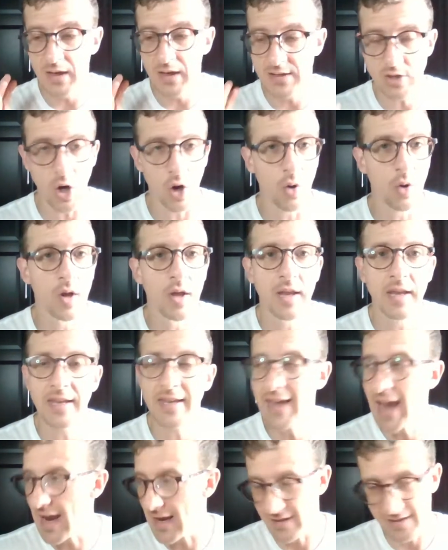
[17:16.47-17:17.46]
So
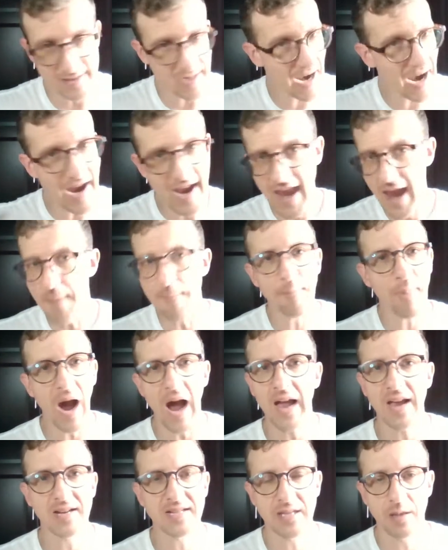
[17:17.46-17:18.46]
yes, I am
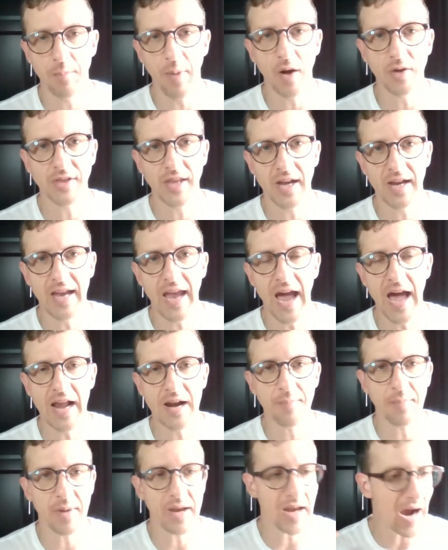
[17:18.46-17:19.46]
biased about the
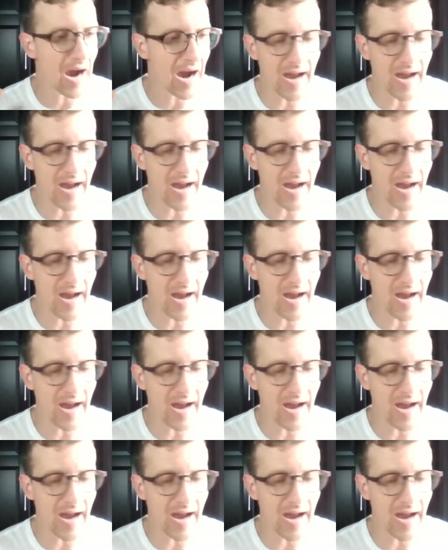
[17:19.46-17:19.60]
academy.